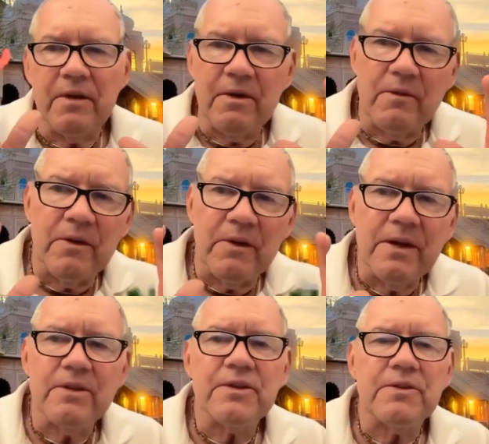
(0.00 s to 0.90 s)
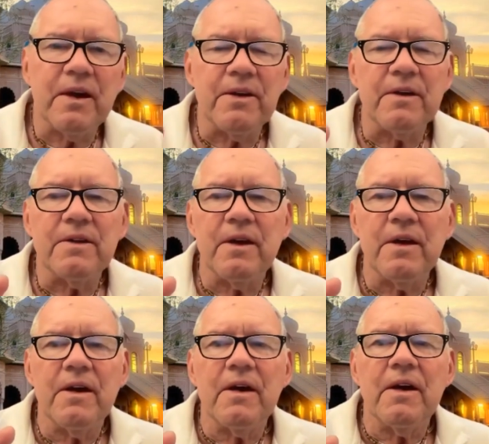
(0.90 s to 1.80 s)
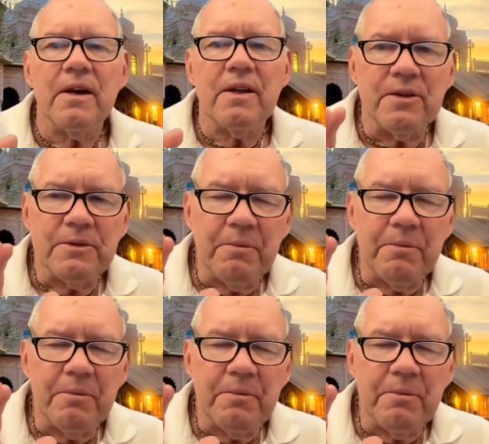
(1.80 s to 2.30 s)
We're illustrated. This